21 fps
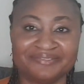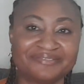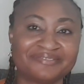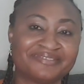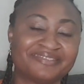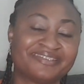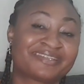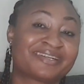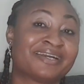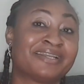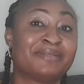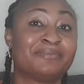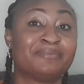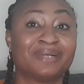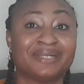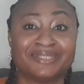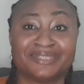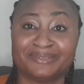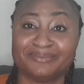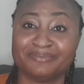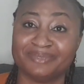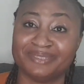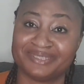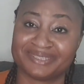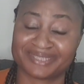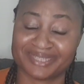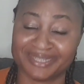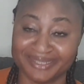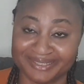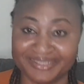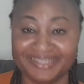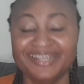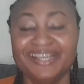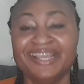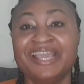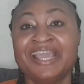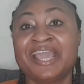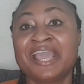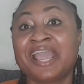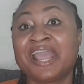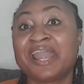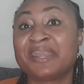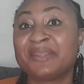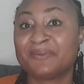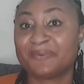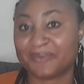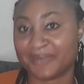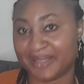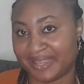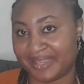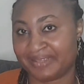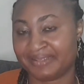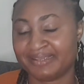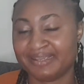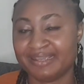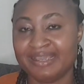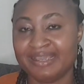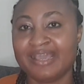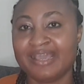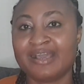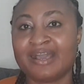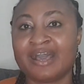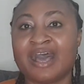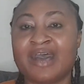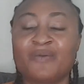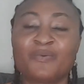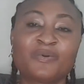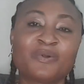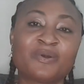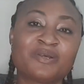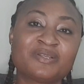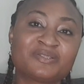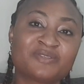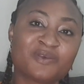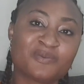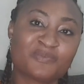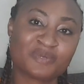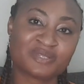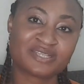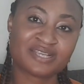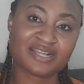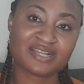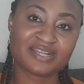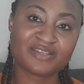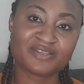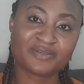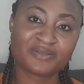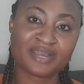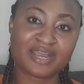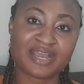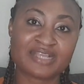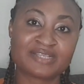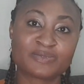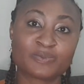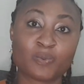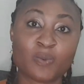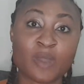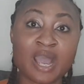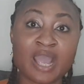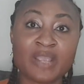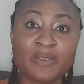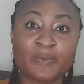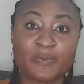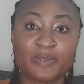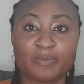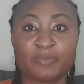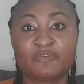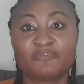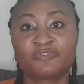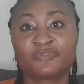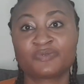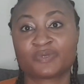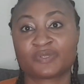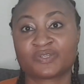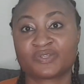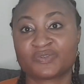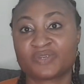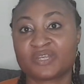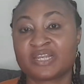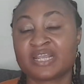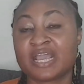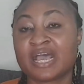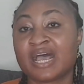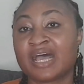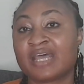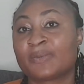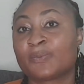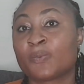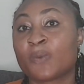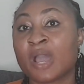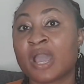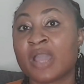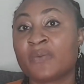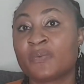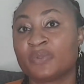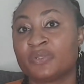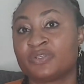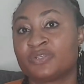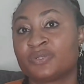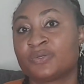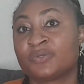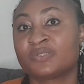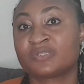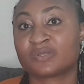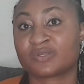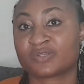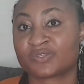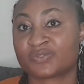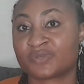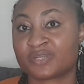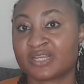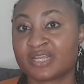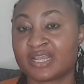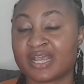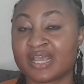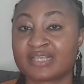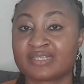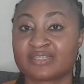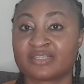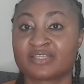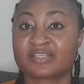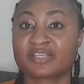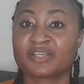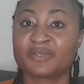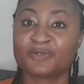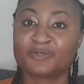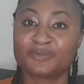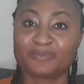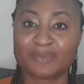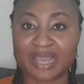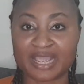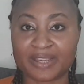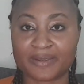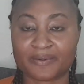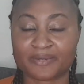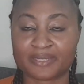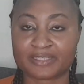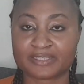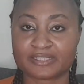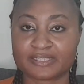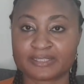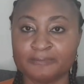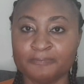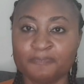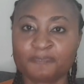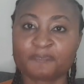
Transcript: You can imagine Michelle. Anyway, I will also be telling you guys why we moved to Australia and why we chose Australia as a skilled migrant.